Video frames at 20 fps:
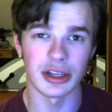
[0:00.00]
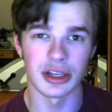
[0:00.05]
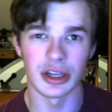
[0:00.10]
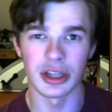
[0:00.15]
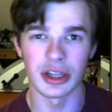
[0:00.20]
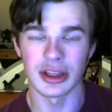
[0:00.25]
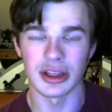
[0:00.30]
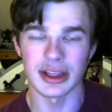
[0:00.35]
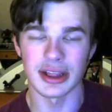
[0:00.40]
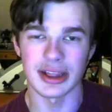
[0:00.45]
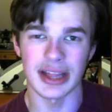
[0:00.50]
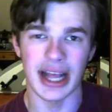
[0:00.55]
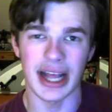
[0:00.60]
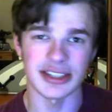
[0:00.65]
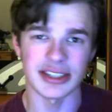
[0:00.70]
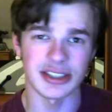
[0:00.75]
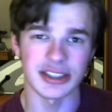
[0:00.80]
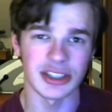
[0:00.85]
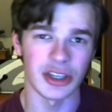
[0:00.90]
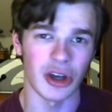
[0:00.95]

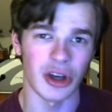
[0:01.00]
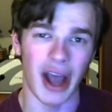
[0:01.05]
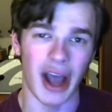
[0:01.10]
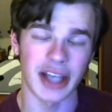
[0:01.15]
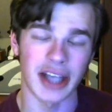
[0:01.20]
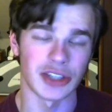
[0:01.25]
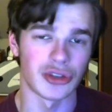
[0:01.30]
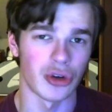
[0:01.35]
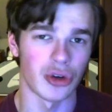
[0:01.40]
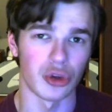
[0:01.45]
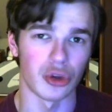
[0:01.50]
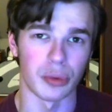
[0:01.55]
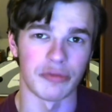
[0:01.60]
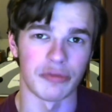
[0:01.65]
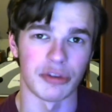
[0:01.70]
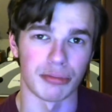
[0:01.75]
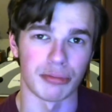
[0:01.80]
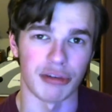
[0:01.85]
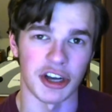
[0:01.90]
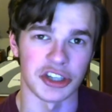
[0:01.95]
last year, I struggled with
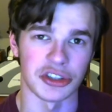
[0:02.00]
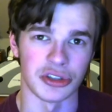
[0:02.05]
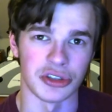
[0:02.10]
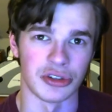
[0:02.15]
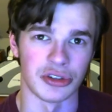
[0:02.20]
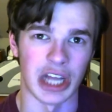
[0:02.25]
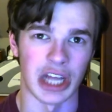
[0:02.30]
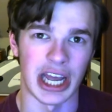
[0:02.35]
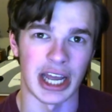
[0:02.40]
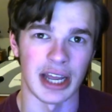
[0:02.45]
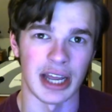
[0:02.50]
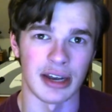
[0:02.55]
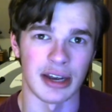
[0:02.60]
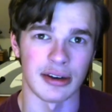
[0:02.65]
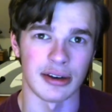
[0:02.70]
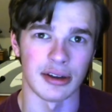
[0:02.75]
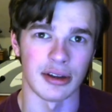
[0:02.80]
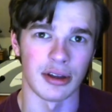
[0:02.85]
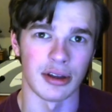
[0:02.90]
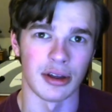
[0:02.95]
depression, and,
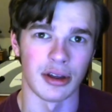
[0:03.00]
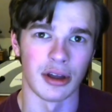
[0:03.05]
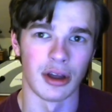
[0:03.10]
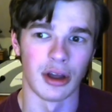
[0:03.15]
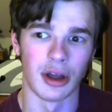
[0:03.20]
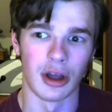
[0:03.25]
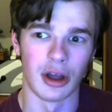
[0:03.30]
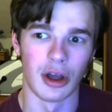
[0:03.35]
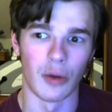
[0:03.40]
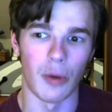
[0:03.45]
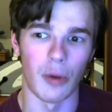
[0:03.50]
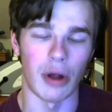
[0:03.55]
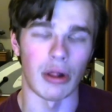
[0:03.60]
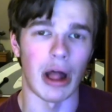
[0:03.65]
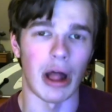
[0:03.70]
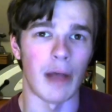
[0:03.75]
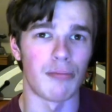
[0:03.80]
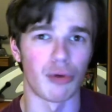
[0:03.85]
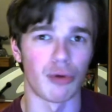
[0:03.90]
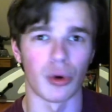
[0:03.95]

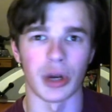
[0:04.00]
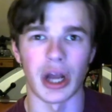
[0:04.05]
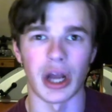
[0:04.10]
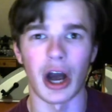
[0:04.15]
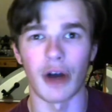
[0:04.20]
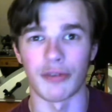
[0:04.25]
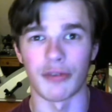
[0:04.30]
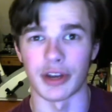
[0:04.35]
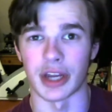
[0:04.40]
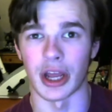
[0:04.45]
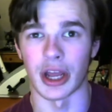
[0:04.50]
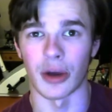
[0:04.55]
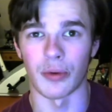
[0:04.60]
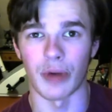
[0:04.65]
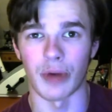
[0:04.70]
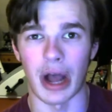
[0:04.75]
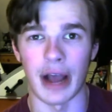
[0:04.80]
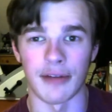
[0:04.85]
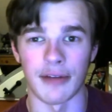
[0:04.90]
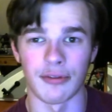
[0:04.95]
I've broken out of it now.
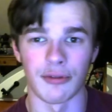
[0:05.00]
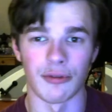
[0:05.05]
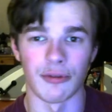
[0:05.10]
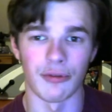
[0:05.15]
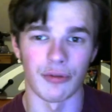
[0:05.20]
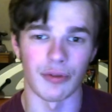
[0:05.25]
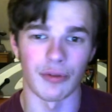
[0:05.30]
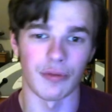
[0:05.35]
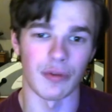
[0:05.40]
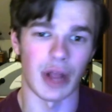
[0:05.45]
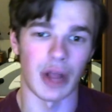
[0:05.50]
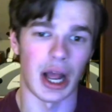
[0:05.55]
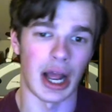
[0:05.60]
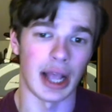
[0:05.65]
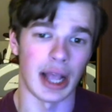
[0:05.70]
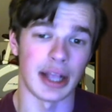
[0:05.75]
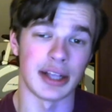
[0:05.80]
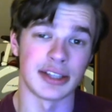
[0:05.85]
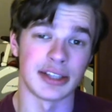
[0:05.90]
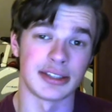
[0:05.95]
I'm
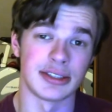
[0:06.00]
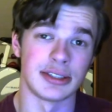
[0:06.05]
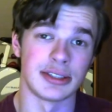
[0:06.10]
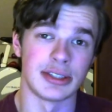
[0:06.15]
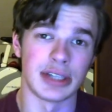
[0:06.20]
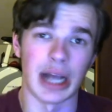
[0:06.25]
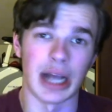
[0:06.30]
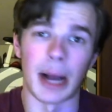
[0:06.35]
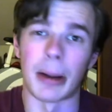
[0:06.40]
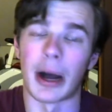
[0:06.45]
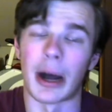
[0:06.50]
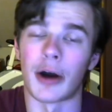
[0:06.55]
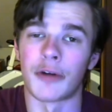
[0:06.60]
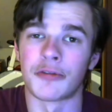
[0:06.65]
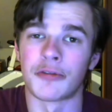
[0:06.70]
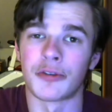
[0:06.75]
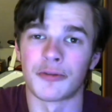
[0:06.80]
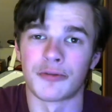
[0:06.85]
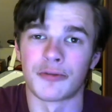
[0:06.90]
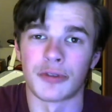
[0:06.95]
out
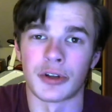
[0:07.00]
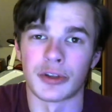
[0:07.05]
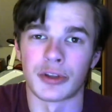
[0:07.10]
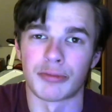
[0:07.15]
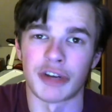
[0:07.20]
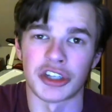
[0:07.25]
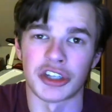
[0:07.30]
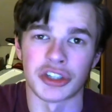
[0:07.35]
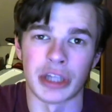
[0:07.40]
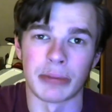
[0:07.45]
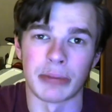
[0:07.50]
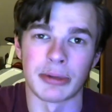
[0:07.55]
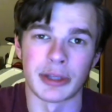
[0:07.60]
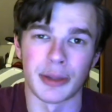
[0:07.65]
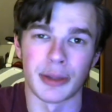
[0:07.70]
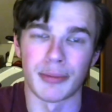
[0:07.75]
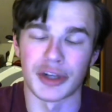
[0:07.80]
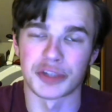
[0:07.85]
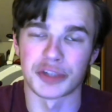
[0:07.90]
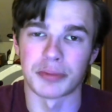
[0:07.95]
of the depression. I'm in a
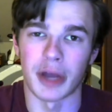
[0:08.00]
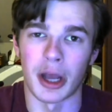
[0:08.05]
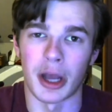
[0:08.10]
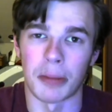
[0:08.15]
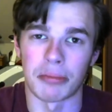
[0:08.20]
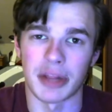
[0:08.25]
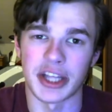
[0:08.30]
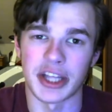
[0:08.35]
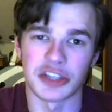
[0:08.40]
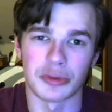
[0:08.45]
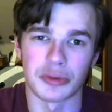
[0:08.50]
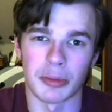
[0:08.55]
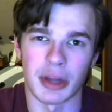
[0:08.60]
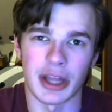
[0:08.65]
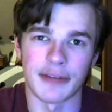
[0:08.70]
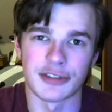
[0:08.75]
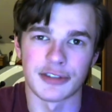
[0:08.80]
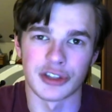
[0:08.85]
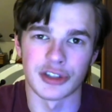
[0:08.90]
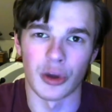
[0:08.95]
much better place with my
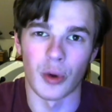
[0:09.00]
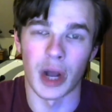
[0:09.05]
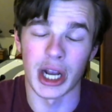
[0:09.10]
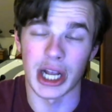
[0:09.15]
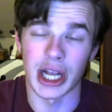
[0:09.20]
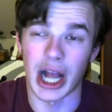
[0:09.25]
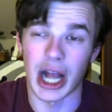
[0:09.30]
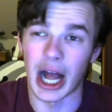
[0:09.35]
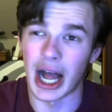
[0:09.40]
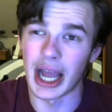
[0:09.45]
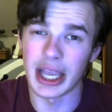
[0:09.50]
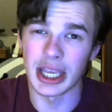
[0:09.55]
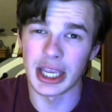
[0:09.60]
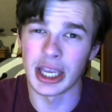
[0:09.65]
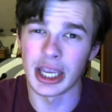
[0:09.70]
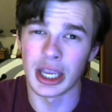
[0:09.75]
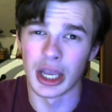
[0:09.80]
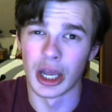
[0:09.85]
life, so I